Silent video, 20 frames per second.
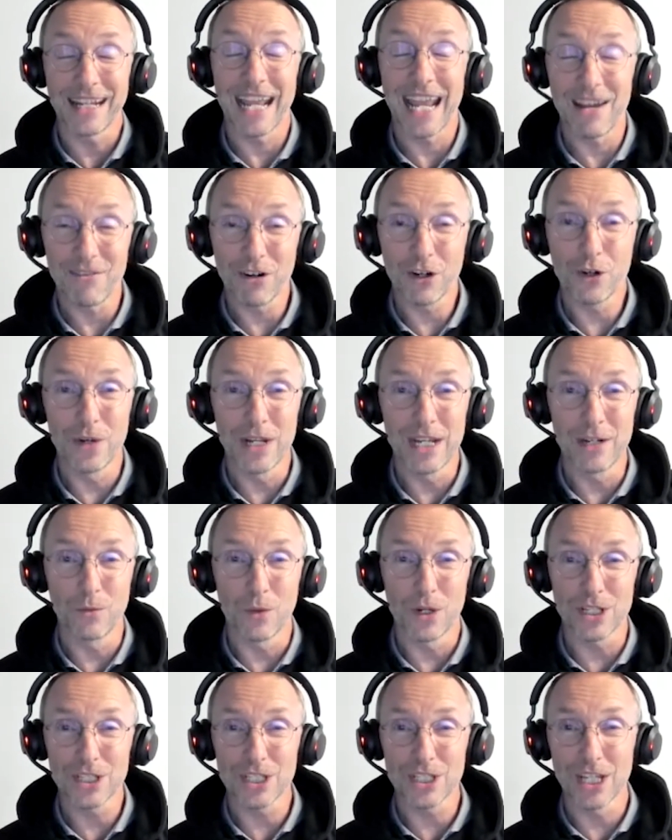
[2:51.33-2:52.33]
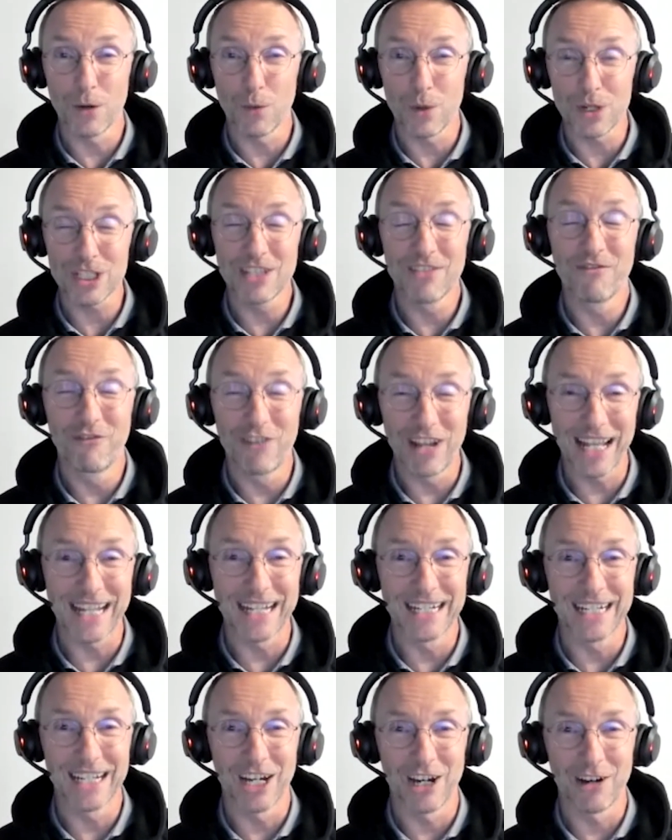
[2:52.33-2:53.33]
Evergreen was the
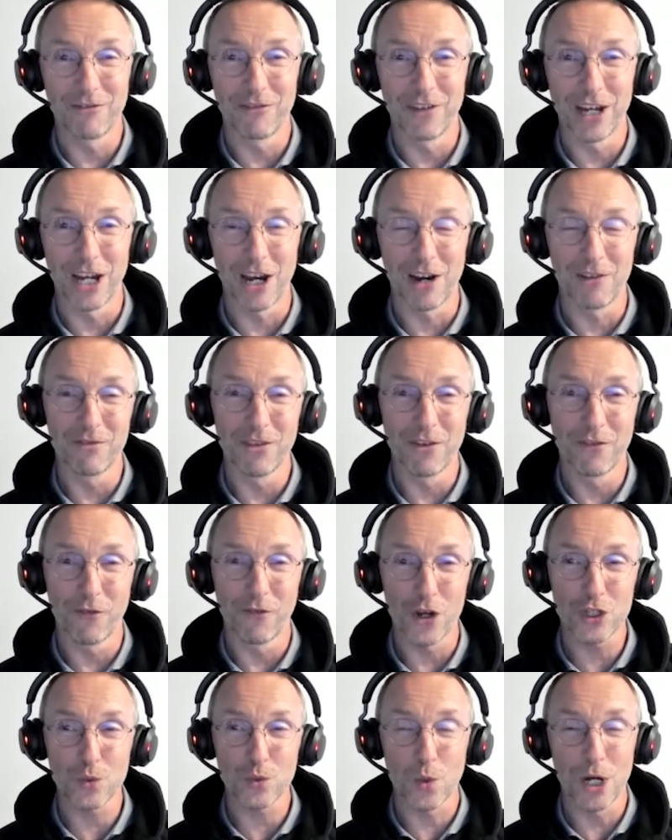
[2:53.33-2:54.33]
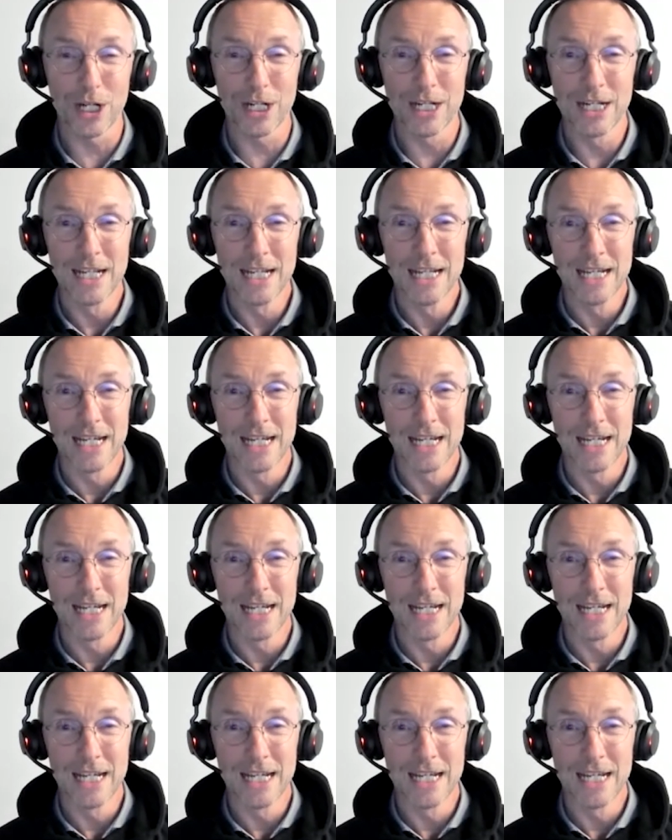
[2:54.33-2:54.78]
villain of the first one